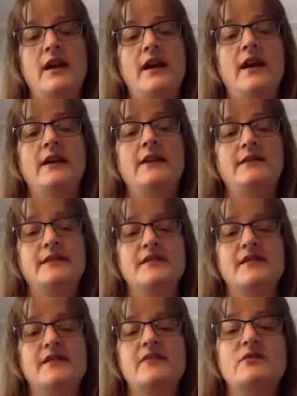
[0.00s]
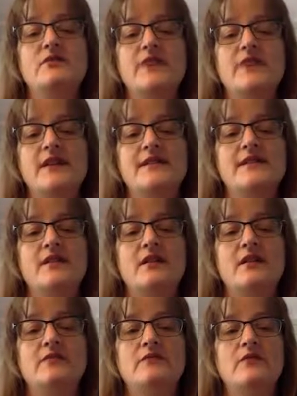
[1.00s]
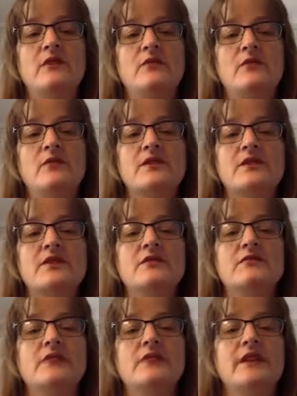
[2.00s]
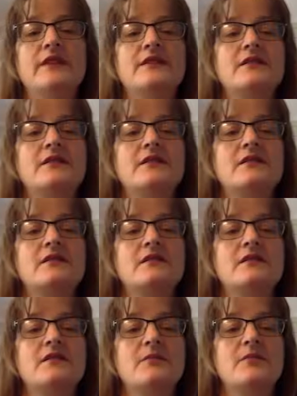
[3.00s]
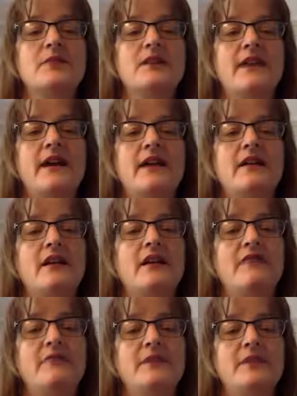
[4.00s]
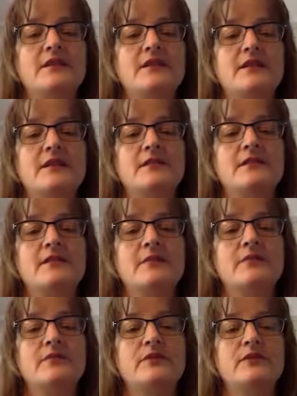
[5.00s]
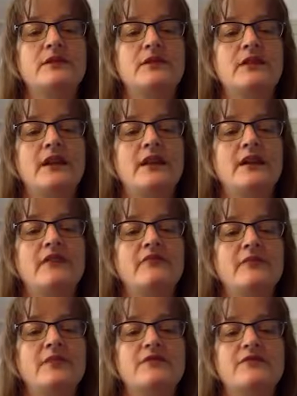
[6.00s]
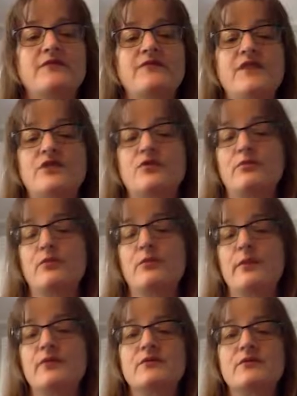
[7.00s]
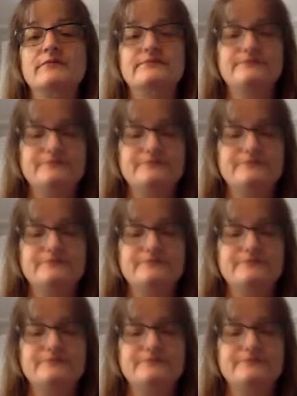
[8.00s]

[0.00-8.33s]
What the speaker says: And this gives you advice on what to do. And to pick that, I've picked a template and I've picked a feature proposal.